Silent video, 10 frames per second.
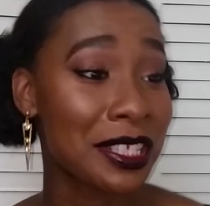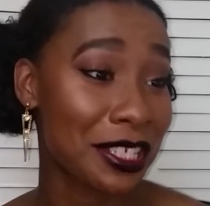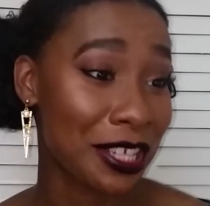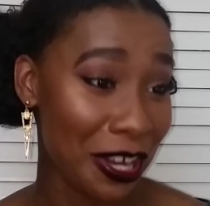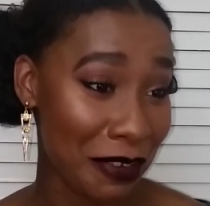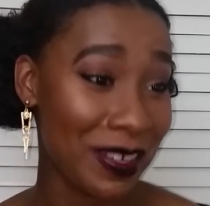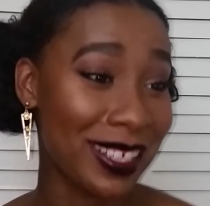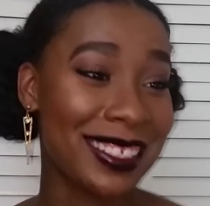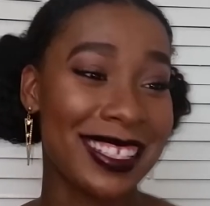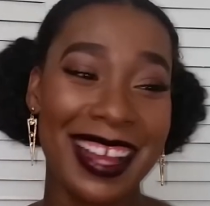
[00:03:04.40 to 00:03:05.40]

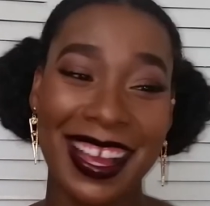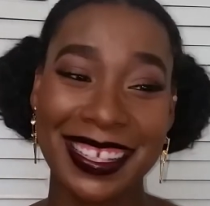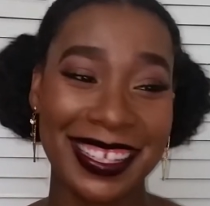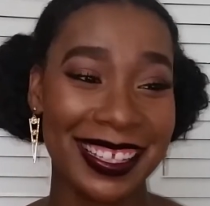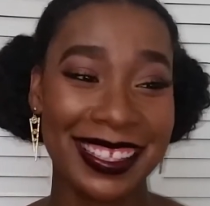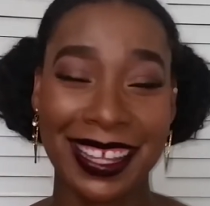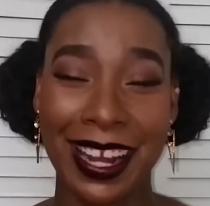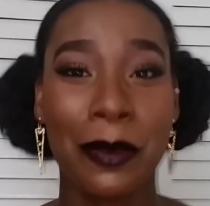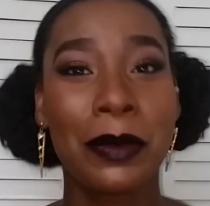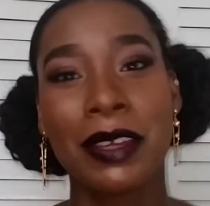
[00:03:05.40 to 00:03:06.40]
determined to not eat, that
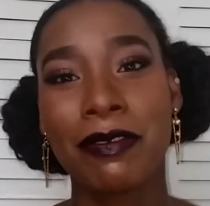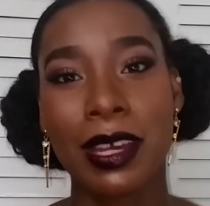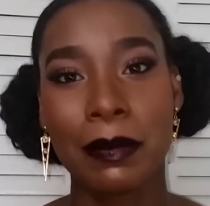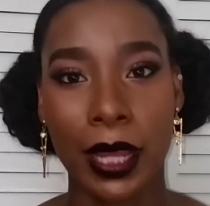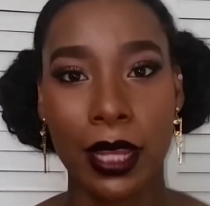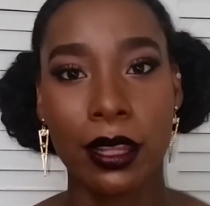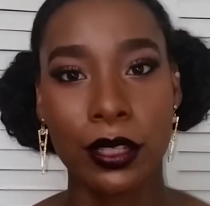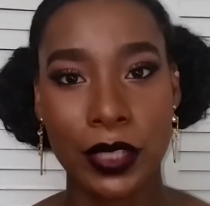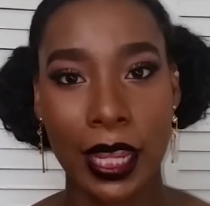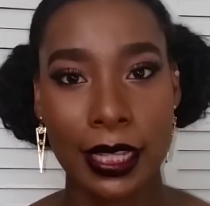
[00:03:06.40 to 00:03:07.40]
I would be fed by
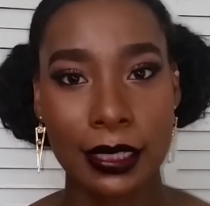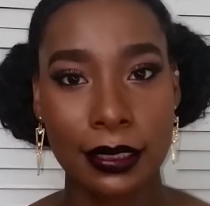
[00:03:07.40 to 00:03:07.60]
another's hand.